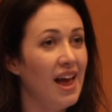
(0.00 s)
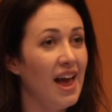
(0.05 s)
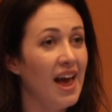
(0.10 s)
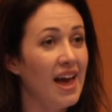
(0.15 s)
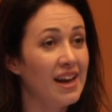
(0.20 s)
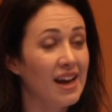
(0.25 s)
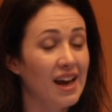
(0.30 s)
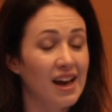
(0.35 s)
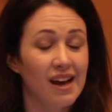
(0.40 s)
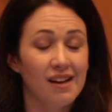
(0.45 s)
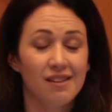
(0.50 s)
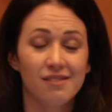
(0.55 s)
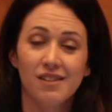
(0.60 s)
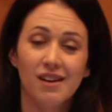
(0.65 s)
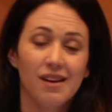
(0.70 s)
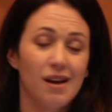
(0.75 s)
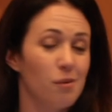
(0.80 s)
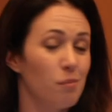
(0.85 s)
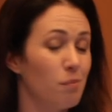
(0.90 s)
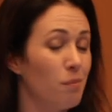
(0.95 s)
And
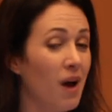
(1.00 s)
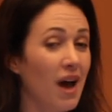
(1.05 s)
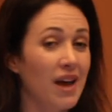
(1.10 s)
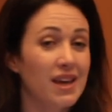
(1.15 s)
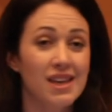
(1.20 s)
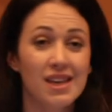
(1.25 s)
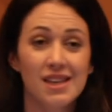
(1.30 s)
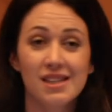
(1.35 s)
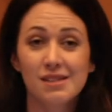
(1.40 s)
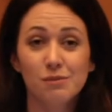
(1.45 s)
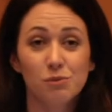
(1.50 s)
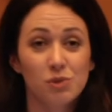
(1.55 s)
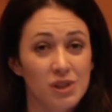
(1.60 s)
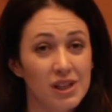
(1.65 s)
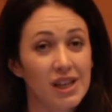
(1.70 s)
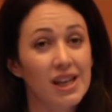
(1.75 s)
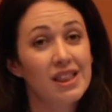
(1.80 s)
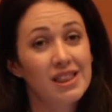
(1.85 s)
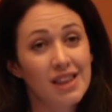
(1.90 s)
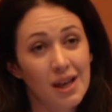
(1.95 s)
my kids will
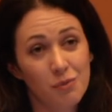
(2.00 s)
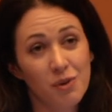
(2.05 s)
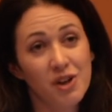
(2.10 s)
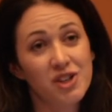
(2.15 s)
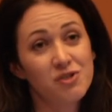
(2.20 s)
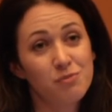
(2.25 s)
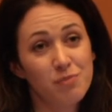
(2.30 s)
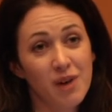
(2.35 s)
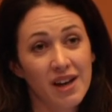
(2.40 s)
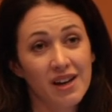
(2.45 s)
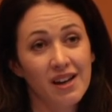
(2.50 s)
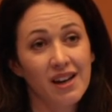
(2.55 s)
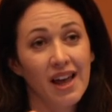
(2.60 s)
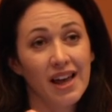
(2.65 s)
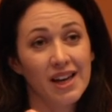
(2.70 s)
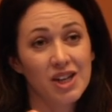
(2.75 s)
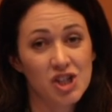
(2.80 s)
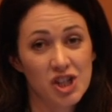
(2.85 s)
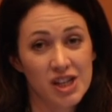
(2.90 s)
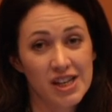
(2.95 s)
eat that wedge of butter
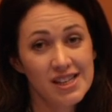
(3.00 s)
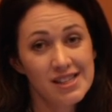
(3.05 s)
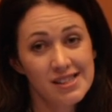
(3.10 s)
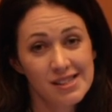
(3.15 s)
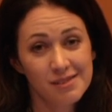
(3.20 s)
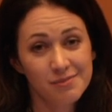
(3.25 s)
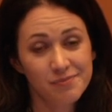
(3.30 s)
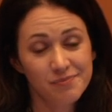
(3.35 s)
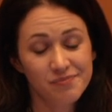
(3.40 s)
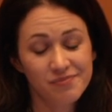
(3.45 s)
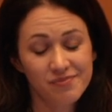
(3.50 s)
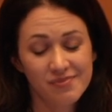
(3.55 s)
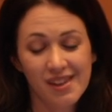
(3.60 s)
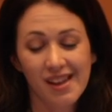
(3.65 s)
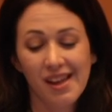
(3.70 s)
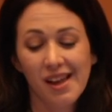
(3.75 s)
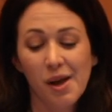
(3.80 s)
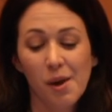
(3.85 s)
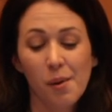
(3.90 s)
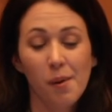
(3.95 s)
like cheese.
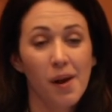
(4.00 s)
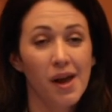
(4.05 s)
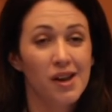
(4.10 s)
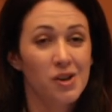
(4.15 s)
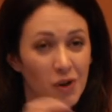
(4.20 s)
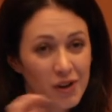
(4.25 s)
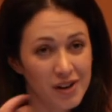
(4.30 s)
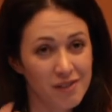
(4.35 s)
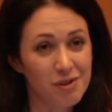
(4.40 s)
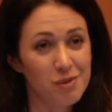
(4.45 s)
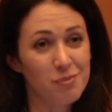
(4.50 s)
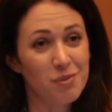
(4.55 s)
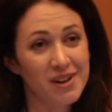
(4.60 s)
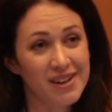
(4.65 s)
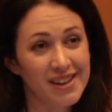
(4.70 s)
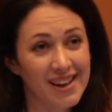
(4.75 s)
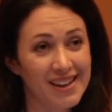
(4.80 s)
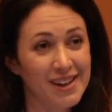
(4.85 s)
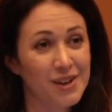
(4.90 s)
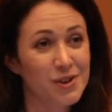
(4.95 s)
Not
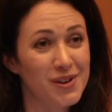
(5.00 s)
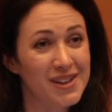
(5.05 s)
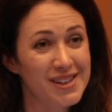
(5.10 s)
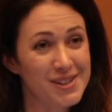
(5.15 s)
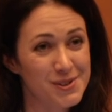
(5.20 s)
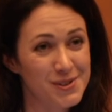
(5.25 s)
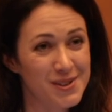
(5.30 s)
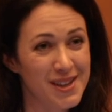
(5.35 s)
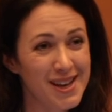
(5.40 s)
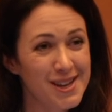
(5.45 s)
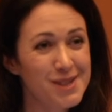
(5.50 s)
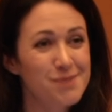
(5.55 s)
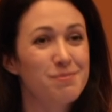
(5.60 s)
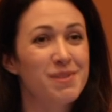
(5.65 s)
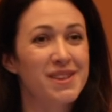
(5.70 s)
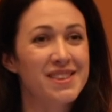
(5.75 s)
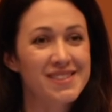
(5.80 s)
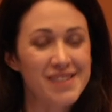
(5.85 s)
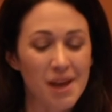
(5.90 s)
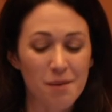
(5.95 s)
everybody I know can do that.
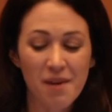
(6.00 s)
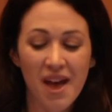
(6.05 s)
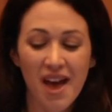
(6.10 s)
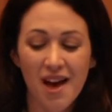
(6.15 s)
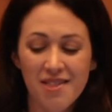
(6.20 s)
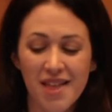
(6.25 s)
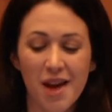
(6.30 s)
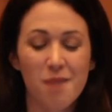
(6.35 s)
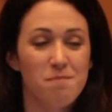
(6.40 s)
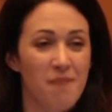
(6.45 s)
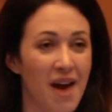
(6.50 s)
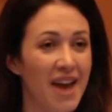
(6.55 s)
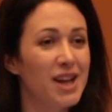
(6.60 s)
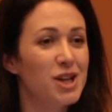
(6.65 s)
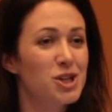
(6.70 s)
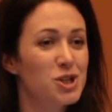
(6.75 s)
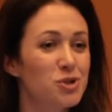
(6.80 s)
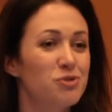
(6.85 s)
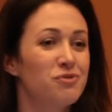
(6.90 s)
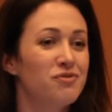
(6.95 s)
But somehow they
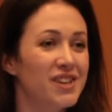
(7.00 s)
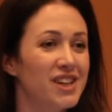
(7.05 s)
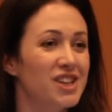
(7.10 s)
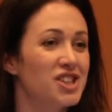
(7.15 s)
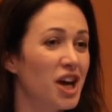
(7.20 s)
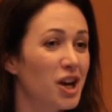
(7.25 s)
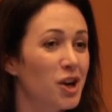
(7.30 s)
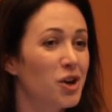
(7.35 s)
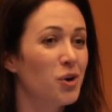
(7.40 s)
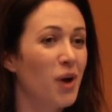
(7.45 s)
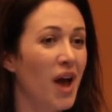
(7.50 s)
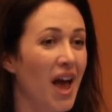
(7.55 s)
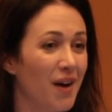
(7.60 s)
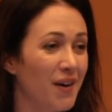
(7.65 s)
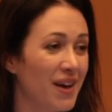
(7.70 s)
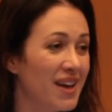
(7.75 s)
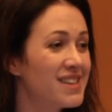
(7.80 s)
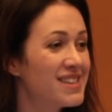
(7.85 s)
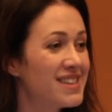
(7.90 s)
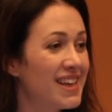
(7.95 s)
manage to finish. I don't know how
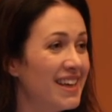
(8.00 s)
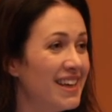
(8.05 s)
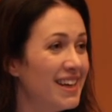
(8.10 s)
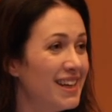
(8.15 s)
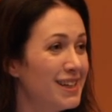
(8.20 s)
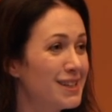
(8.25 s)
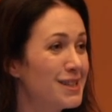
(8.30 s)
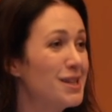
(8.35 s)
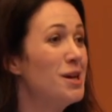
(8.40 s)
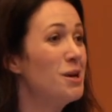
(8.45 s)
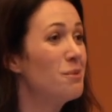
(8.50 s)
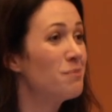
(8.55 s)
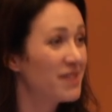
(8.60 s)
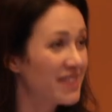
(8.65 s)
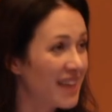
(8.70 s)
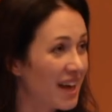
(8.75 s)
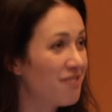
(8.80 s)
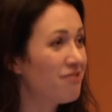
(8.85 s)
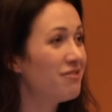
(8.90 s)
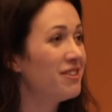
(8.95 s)
else they eat it, but
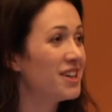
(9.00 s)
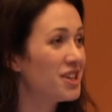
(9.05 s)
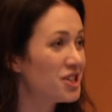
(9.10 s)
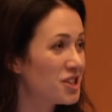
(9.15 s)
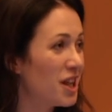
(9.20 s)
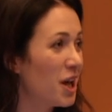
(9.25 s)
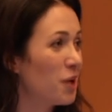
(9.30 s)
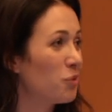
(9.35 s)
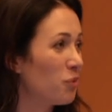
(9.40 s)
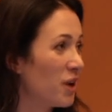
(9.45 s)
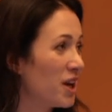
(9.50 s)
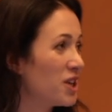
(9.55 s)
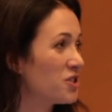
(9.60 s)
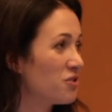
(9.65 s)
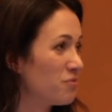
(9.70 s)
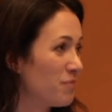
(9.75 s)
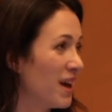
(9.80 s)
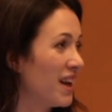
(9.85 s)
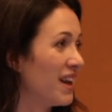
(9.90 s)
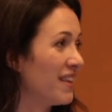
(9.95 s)
they finish that wedge
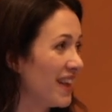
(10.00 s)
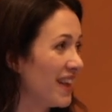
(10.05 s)
of butter